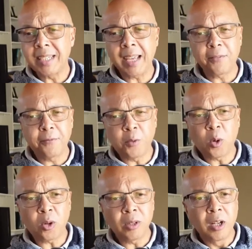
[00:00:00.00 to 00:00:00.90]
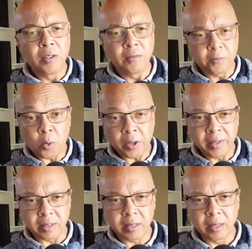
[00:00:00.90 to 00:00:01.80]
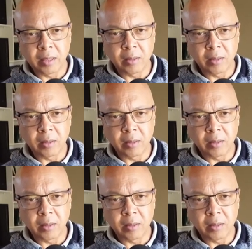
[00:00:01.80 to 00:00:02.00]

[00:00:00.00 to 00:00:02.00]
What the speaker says: can fall for this.